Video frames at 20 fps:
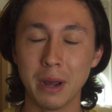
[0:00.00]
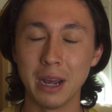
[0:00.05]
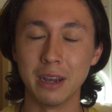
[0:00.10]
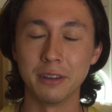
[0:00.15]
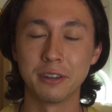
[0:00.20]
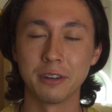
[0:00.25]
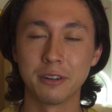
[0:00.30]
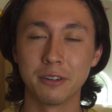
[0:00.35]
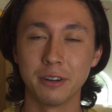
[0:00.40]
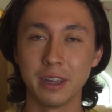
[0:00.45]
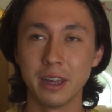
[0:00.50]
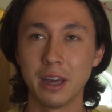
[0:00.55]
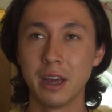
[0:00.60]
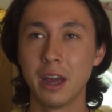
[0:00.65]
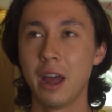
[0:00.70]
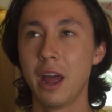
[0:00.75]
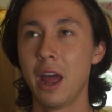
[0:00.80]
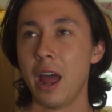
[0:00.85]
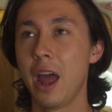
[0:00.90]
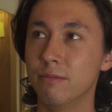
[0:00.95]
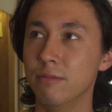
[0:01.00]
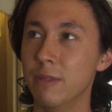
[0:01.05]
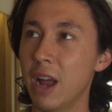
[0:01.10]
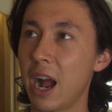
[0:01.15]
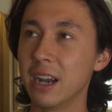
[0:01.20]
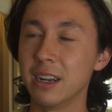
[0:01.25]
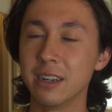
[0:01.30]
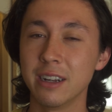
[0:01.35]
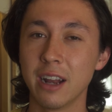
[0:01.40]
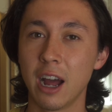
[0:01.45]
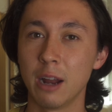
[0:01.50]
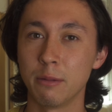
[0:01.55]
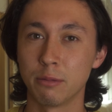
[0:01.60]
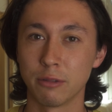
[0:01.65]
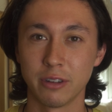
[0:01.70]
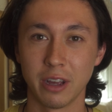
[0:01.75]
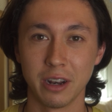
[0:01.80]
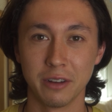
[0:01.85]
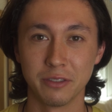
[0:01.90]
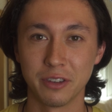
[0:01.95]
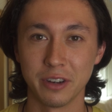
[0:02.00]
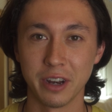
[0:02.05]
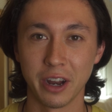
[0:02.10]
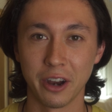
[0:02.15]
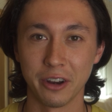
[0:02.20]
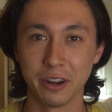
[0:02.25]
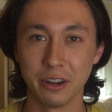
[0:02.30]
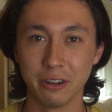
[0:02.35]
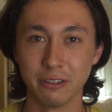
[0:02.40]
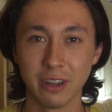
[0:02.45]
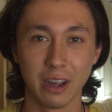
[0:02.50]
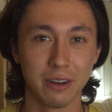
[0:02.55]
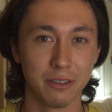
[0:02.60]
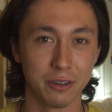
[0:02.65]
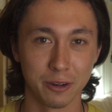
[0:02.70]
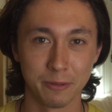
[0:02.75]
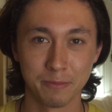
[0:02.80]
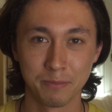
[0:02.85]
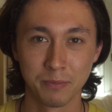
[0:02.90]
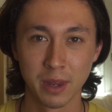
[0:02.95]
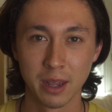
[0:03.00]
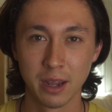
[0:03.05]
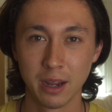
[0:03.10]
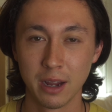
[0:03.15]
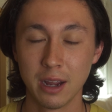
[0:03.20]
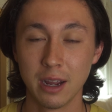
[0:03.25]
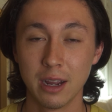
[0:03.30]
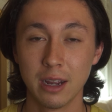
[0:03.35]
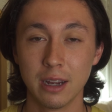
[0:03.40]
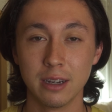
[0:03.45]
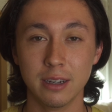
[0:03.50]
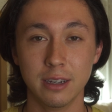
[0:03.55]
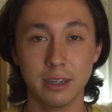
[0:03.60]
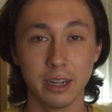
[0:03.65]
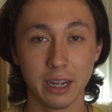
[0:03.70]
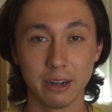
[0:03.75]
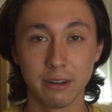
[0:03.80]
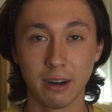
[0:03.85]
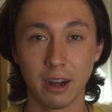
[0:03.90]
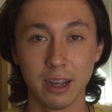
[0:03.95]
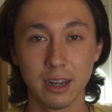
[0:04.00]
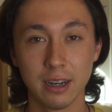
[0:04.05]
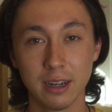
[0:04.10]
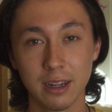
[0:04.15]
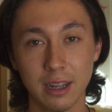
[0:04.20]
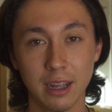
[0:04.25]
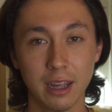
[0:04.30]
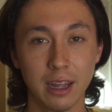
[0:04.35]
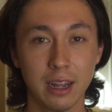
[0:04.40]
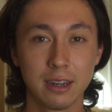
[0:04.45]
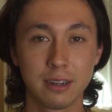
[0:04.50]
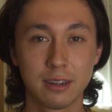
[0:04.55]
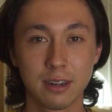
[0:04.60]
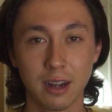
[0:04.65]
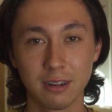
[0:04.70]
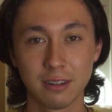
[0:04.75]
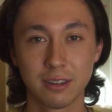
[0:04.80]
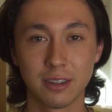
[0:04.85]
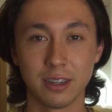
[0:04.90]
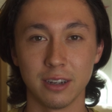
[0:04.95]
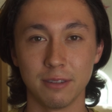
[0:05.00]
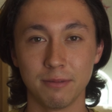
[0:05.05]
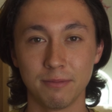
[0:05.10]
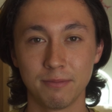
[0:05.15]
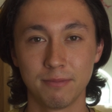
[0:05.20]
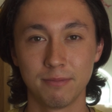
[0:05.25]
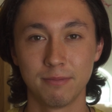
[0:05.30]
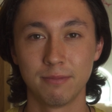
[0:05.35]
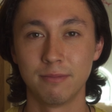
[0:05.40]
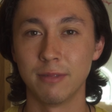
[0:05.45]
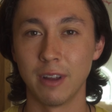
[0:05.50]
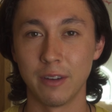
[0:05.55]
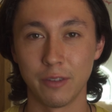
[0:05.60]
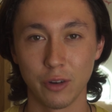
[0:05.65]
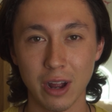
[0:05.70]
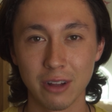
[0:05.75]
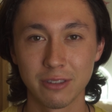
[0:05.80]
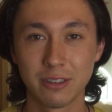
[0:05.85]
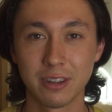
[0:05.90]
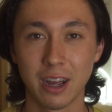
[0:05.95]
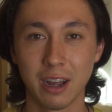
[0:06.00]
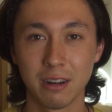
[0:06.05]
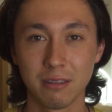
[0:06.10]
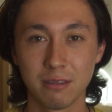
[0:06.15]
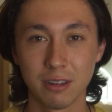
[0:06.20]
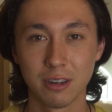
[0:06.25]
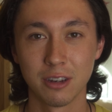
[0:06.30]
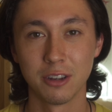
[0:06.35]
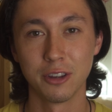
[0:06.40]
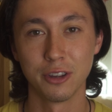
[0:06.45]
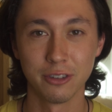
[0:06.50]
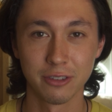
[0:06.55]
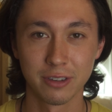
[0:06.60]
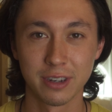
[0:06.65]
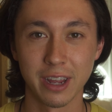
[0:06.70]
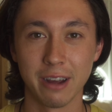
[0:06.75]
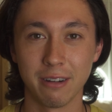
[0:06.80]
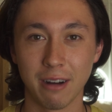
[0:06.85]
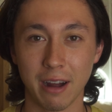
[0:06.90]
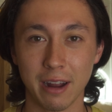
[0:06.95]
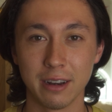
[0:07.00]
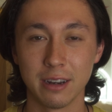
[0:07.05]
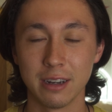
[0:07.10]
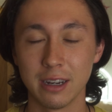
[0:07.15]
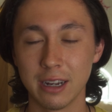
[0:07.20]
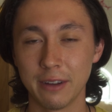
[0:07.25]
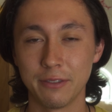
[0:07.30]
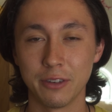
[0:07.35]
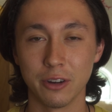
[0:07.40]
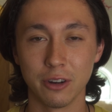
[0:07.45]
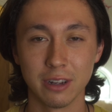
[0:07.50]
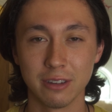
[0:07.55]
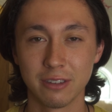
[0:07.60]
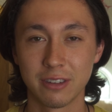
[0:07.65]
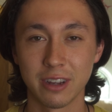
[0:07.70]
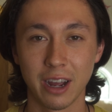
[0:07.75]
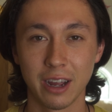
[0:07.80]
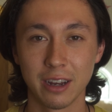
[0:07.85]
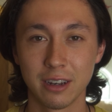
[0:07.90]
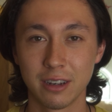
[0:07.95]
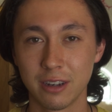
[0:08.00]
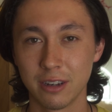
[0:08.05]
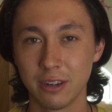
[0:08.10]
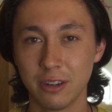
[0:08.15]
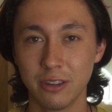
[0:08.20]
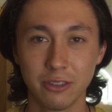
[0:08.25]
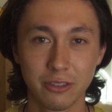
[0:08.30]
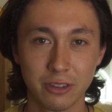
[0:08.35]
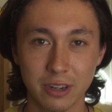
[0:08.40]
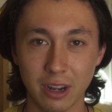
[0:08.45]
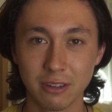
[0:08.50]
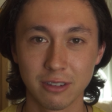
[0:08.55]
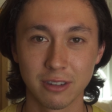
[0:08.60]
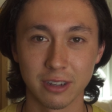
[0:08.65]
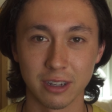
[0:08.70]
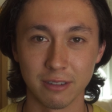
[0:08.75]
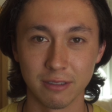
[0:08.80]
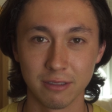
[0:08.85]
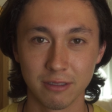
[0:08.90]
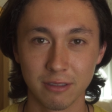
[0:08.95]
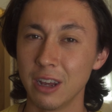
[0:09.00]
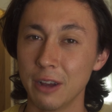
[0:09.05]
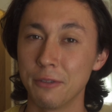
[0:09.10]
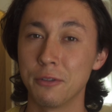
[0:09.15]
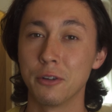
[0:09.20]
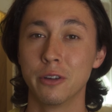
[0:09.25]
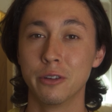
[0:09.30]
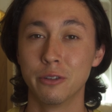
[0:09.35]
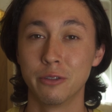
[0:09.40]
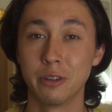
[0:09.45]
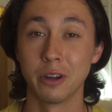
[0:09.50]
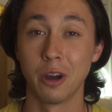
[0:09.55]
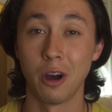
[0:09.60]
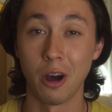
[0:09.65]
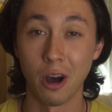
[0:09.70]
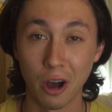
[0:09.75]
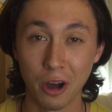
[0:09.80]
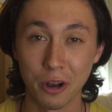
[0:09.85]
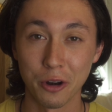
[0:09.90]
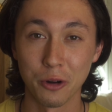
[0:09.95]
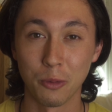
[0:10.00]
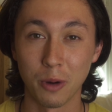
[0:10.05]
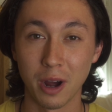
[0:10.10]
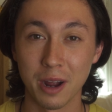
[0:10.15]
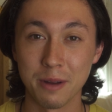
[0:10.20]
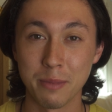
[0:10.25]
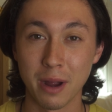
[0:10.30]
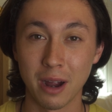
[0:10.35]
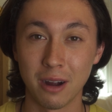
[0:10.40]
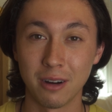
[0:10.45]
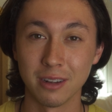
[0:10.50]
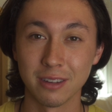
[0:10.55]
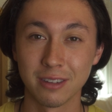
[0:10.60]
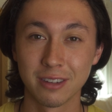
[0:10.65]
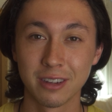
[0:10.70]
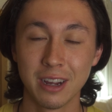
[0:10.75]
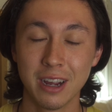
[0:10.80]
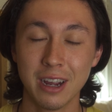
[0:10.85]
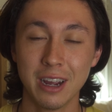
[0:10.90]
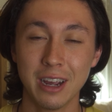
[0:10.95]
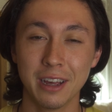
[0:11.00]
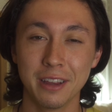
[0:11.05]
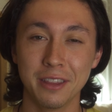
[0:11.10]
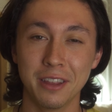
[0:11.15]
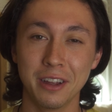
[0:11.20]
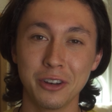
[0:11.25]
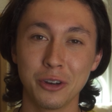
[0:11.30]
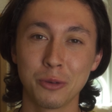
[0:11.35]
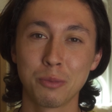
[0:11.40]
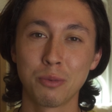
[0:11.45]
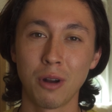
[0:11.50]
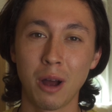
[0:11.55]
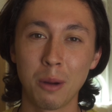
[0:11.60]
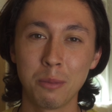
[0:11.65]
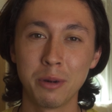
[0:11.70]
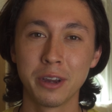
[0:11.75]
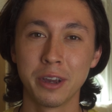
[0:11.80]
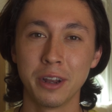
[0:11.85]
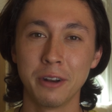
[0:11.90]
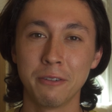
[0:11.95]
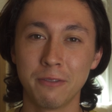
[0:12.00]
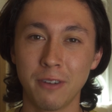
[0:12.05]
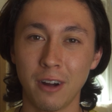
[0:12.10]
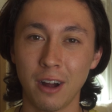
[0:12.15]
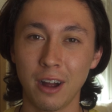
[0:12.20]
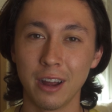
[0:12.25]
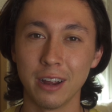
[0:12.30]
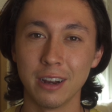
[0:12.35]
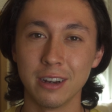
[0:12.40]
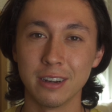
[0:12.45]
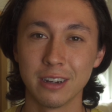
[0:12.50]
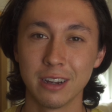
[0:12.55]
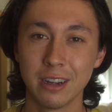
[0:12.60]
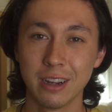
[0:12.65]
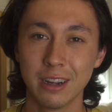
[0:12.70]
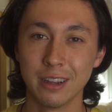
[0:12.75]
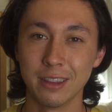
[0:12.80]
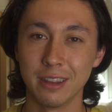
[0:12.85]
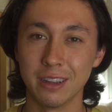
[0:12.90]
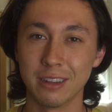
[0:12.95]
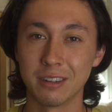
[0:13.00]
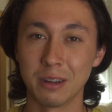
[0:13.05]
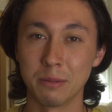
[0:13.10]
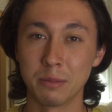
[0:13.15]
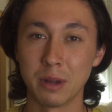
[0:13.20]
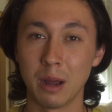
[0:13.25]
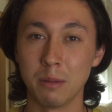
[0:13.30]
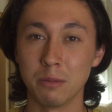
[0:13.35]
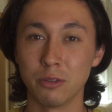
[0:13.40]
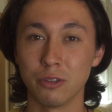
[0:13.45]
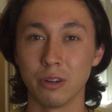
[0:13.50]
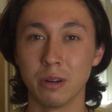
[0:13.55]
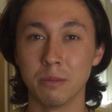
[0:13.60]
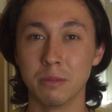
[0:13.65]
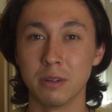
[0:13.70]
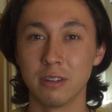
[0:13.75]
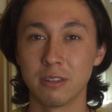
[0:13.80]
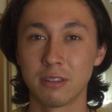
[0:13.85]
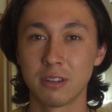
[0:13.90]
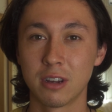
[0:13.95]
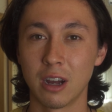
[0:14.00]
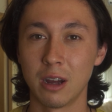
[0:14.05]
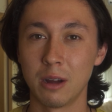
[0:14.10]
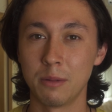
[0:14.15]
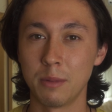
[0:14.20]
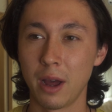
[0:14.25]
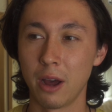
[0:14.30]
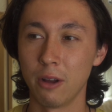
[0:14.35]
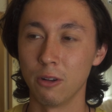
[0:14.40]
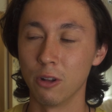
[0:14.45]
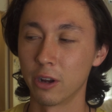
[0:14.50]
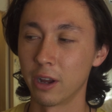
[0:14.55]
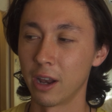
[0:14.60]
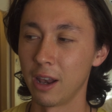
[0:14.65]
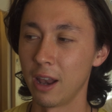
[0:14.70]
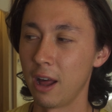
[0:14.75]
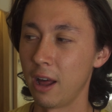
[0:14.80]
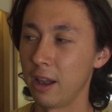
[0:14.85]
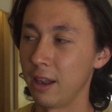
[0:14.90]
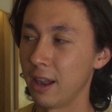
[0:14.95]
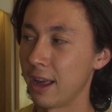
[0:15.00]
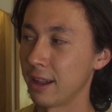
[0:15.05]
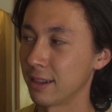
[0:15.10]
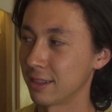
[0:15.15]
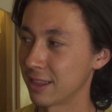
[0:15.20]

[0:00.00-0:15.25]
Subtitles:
basically 99% of scenarios ever. Daylight and tungsten. If you're outside, you use daylight. If you're inside, you use tungsten. If you're using auto white balance, then you're probably going to find that sometimes your images come out looking a lot like